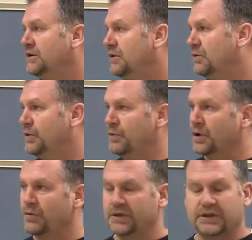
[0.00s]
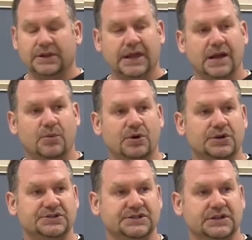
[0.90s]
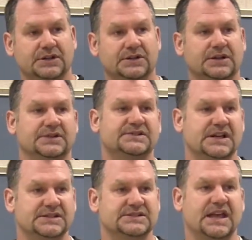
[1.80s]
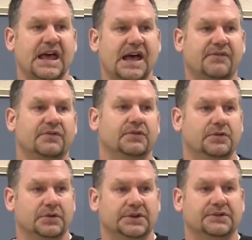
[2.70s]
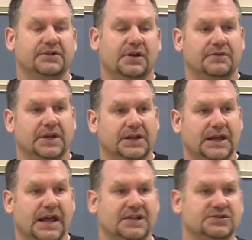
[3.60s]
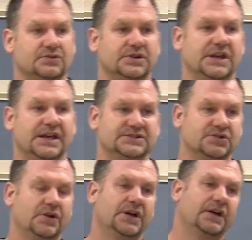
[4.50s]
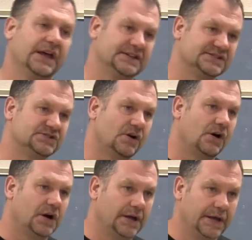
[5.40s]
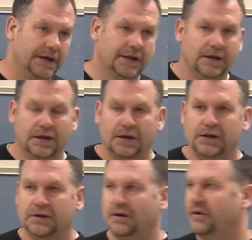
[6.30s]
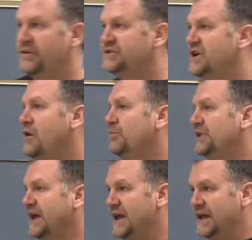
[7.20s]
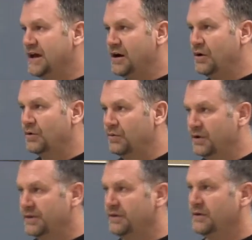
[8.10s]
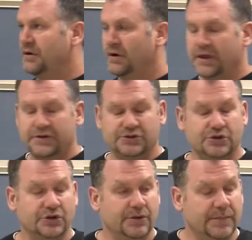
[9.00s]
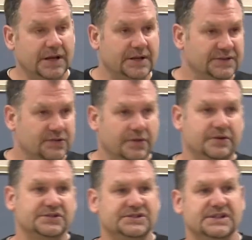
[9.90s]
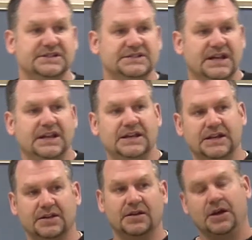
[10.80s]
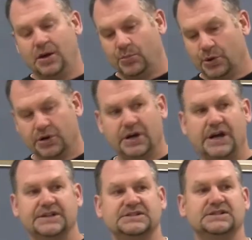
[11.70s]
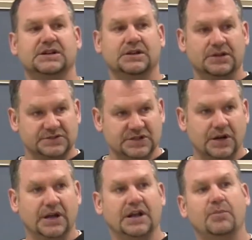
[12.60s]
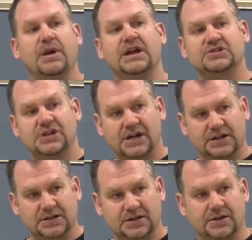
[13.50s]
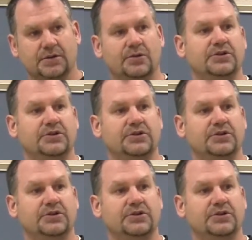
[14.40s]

We work with the laborers and setting scaffold and stuff like that. So he has sawing. There's help laying out with other journeymen. So there's things that he can progress to start getting a paycheck to